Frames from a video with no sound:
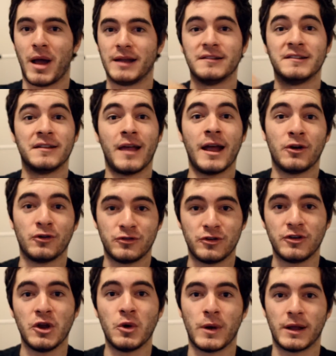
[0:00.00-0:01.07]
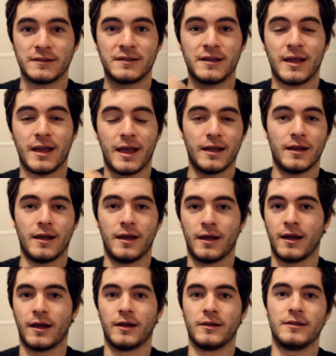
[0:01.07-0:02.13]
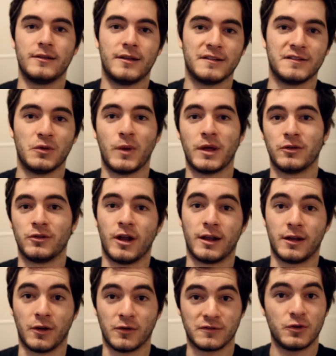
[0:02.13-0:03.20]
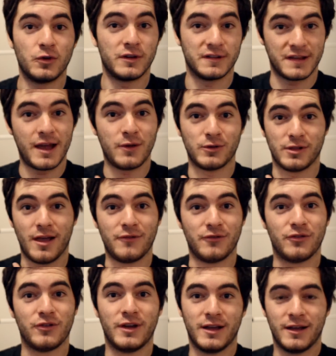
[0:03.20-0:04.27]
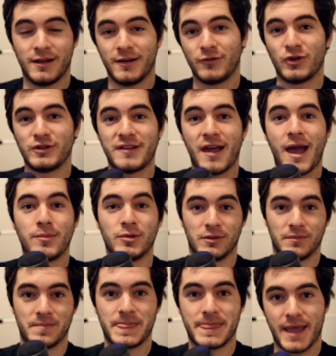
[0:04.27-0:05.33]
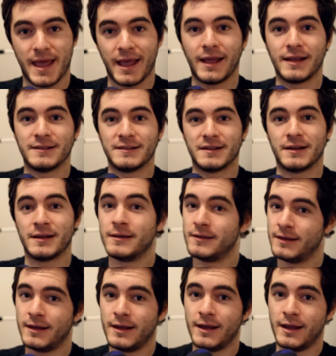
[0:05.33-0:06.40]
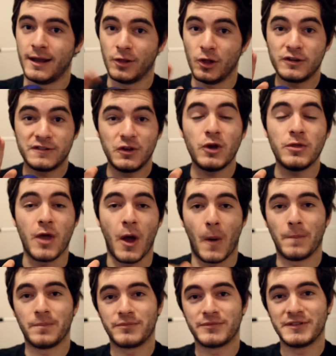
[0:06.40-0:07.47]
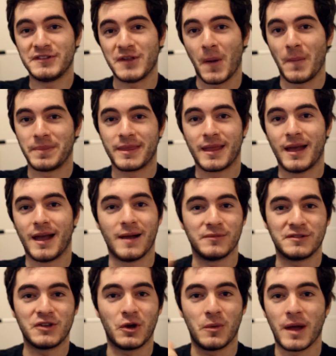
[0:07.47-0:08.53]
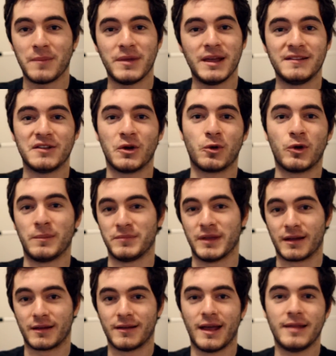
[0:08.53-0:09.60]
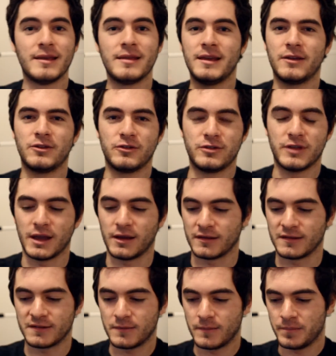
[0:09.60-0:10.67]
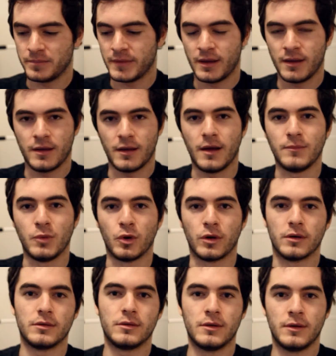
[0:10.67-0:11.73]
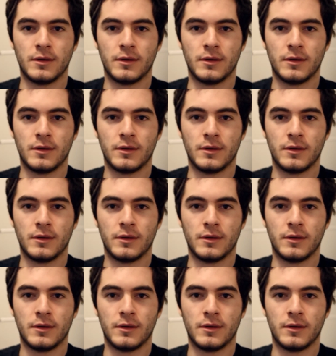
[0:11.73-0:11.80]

my desire to do it as to whether or not it goes through, because I would love for it to happen. And it looks good though, so I'm being so cryptic. And then the other thing is a more